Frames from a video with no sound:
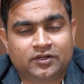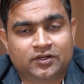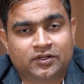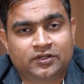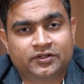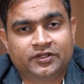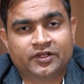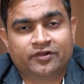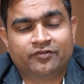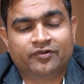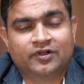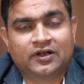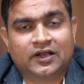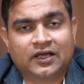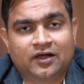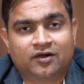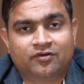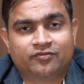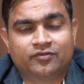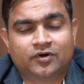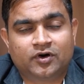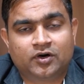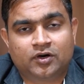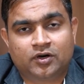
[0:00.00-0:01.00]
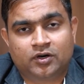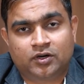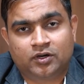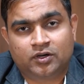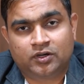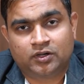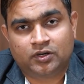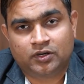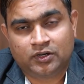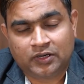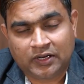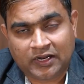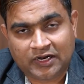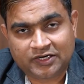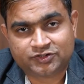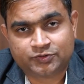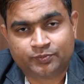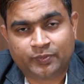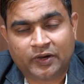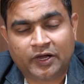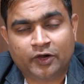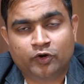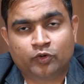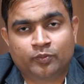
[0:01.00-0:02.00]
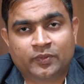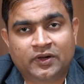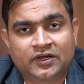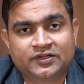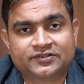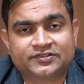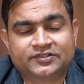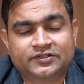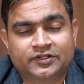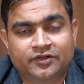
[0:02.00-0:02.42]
they will have large biomass,